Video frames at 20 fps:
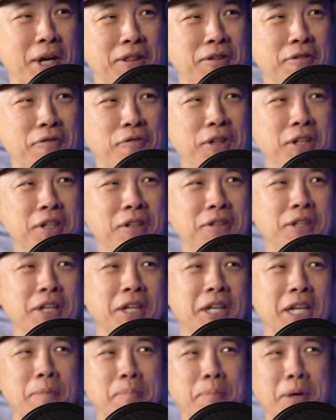out in the field
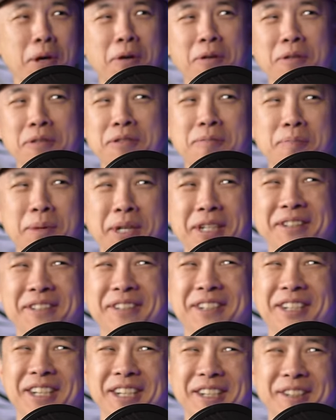digging up bones, but
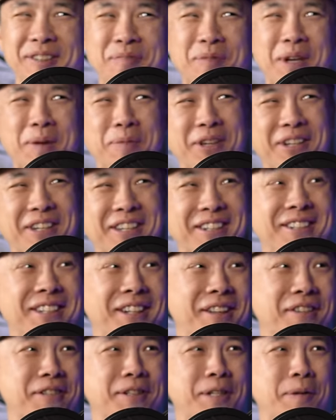uh, maybe you can
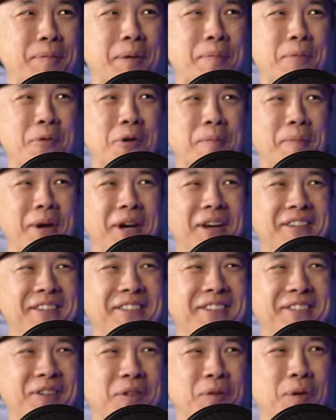tell us a little bit more about
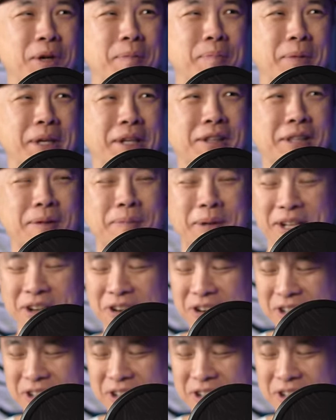what it means to be an